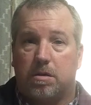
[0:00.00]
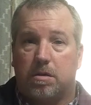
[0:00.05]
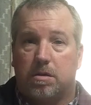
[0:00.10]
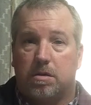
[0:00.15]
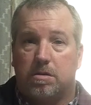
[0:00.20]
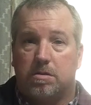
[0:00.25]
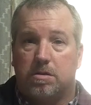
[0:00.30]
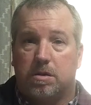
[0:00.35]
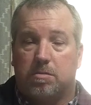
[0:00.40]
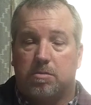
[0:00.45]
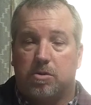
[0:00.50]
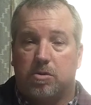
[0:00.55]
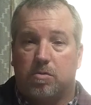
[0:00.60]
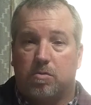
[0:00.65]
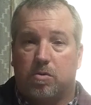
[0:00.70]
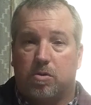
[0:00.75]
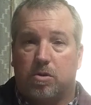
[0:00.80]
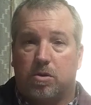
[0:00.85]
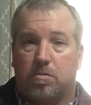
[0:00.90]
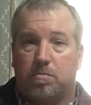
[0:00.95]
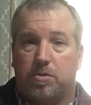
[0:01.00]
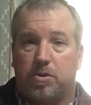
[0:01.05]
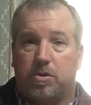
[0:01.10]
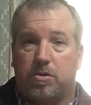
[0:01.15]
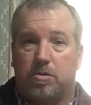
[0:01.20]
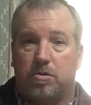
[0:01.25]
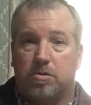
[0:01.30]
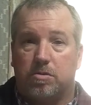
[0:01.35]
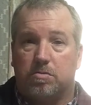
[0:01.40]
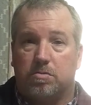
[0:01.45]
some of your work
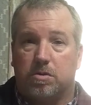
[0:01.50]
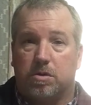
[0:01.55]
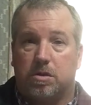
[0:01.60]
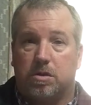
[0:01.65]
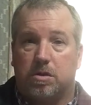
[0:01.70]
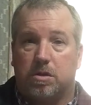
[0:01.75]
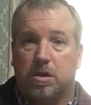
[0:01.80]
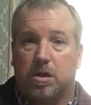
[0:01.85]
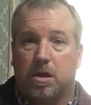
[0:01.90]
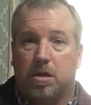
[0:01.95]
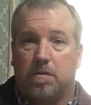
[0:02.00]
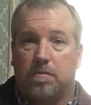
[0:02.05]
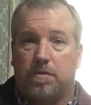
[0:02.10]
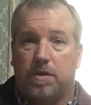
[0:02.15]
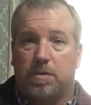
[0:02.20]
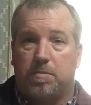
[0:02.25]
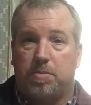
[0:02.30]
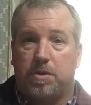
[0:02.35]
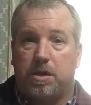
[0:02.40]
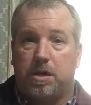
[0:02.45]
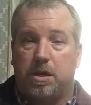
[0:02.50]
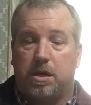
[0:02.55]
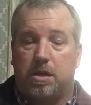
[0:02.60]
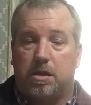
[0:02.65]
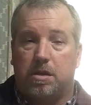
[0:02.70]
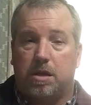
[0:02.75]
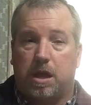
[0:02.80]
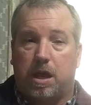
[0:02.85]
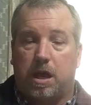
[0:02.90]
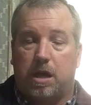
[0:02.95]
computers with
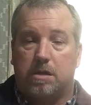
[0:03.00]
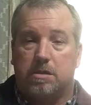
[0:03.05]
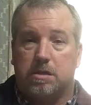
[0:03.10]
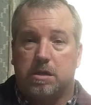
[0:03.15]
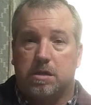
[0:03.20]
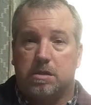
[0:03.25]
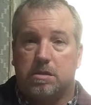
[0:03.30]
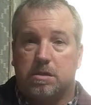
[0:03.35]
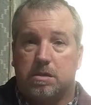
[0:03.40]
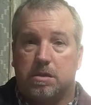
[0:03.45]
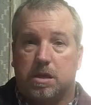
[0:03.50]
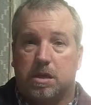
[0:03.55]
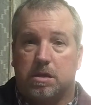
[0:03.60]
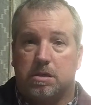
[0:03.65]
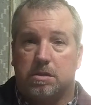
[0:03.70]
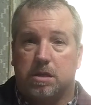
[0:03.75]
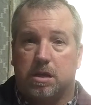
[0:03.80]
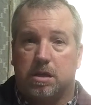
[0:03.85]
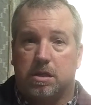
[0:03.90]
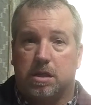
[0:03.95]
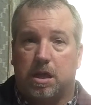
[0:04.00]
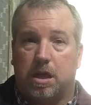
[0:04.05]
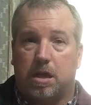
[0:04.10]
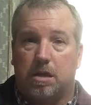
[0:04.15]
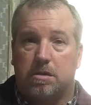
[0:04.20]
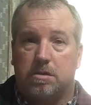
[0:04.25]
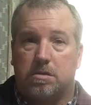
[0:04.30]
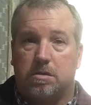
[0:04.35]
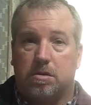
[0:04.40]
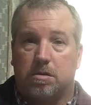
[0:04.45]
VPN access and things like
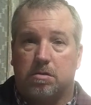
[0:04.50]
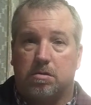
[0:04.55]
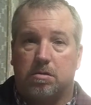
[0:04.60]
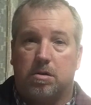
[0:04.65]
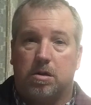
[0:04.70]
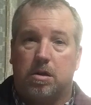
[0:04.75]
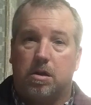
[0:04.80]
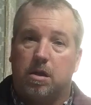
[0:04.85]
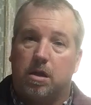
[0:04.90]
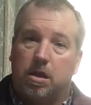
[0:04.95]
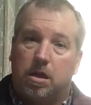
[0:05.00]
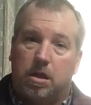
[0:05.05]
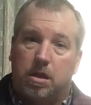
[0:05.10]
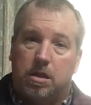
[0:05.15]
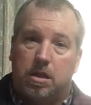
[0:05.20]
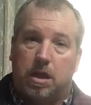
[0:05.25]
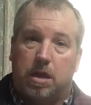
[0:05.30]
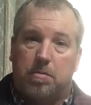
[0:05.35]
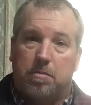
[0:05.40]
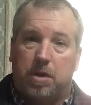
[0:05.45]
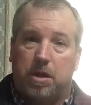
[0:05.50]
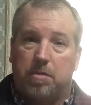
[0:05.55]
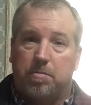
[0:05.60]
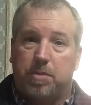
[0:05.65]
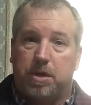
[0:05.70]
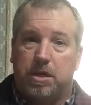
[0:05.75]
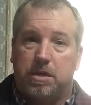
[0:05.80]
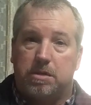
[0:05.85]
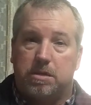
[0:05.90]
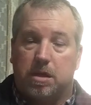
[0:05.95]
that. So that may
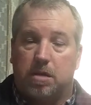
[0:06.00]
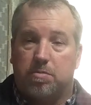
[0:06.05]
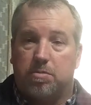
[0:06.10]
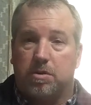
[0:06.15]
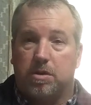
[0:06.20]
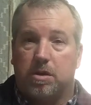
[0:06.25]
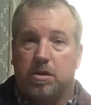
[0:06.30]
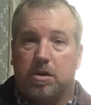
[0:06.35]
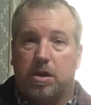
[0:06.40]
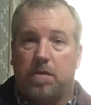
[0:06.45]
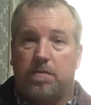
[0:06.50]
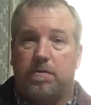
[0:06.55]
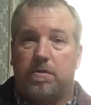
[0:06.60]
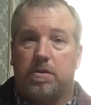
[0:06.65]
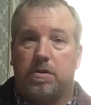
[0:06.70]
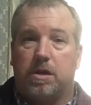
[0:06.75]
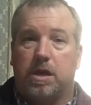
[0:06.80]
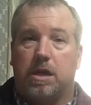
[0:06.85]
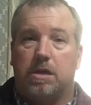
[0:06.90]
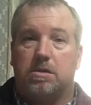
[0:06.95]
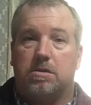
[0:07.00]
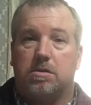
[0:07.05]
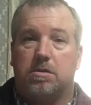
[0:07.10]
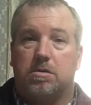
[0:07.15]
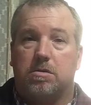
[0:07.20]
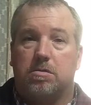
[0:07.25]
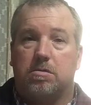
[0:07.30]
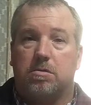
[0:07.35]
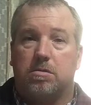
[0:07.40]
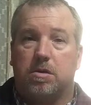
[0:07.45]
be something you have to look at
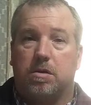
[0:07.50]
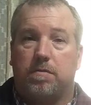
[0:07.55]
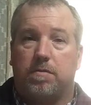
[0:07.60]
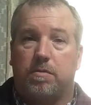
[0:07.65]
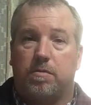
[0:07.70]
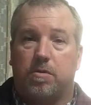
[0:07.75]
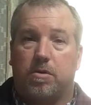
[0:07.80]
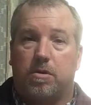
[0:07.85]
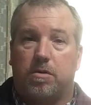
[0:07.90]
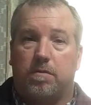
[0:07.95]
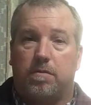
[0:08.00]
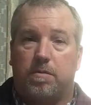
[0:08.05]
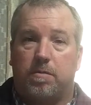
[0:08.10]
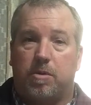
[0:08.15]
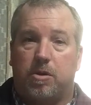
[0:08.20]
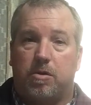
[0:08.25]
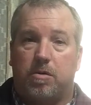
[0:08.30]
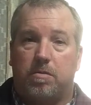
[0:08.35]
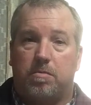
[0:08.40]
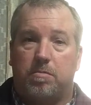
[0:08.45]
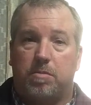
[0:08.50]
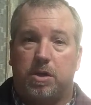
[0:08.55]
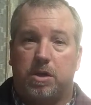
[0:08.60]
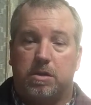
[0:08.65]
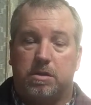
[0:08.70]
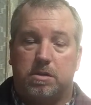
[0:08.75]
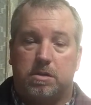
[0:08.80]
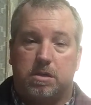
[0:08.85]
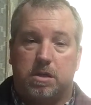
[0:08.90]
too if you're working from home. But